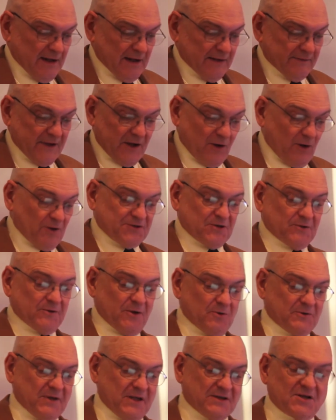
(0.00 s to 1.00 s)
They also
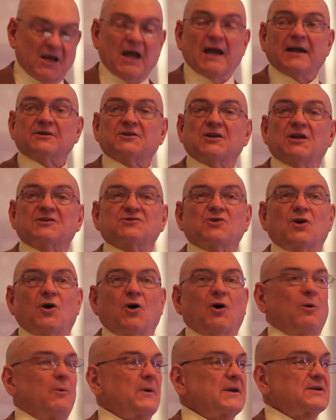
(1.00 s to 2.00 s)
note that science doesn't
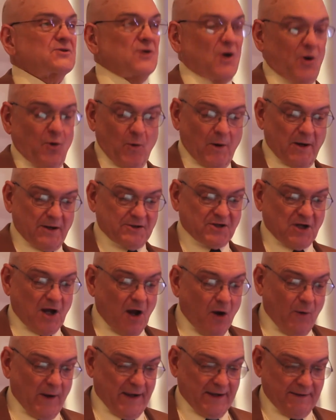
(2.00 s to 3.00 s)
always know where it's
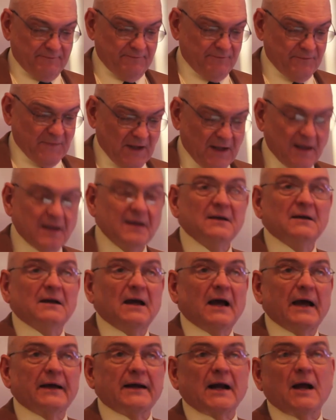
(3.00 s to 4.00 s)
going.
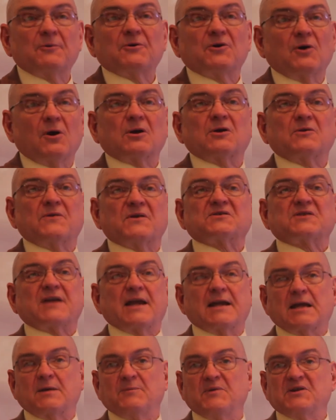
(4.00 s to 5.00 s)
And I would argue the
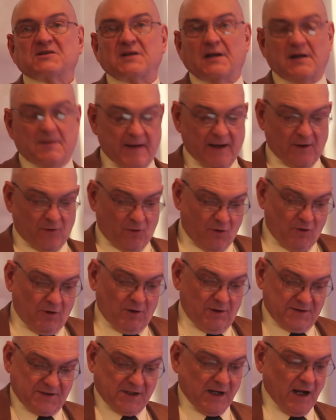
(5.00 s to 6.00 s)
same can be said about
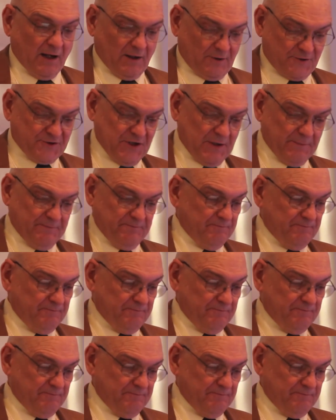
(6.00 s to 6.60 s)
all scholarship.